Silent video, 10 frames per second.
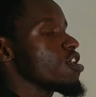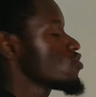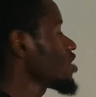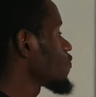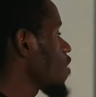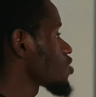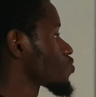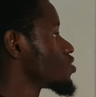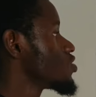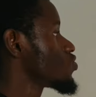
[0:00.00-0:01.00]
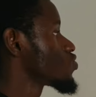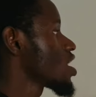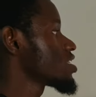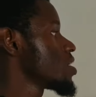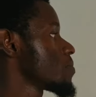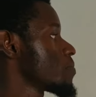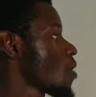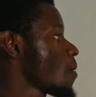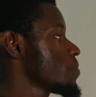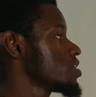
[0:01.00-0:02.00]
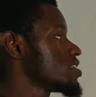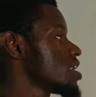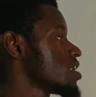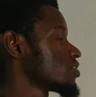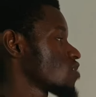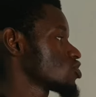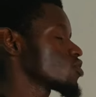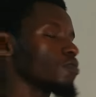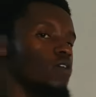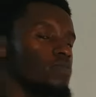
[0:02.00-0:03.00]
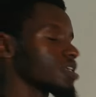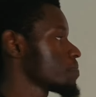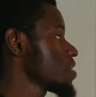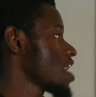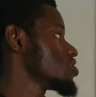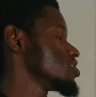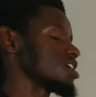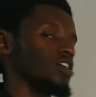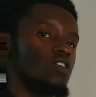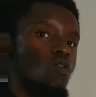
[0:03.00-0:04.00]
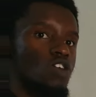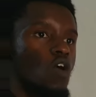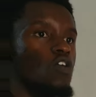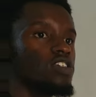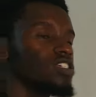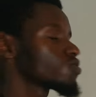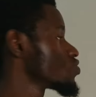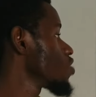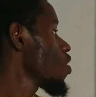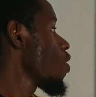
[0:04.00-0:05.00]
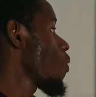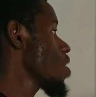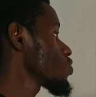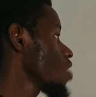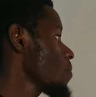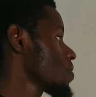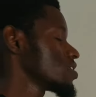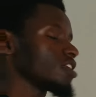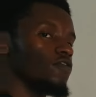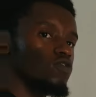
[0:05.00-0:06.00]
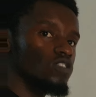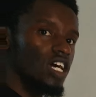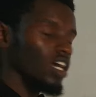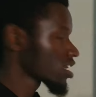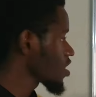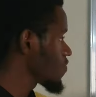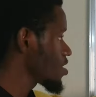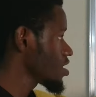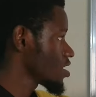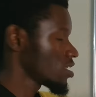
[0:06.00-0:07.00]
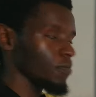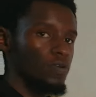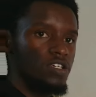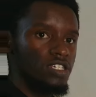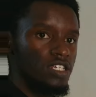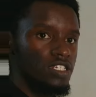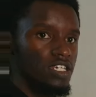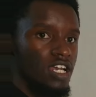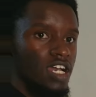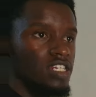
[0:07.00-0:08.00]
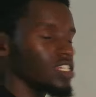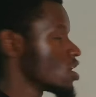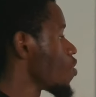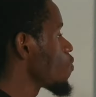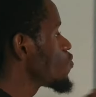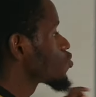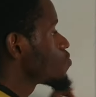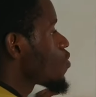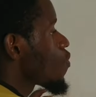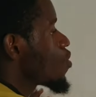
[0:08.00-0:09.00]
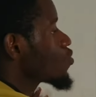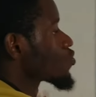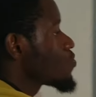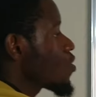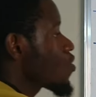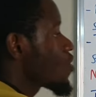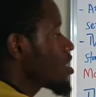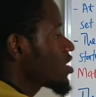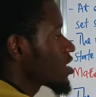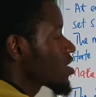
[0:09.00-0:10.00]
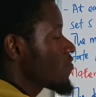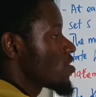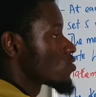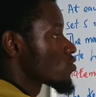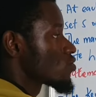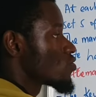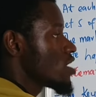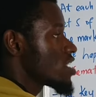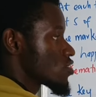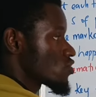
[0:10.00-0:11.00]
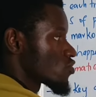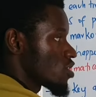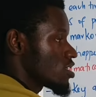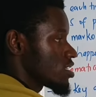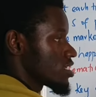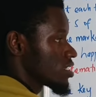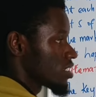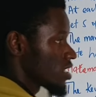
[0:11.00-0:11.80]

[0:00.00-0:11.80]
in order for us to get the transition probability Pij, we shall always need to know what will happen in the future given the present. Will tomorrow rain given today it has not rained?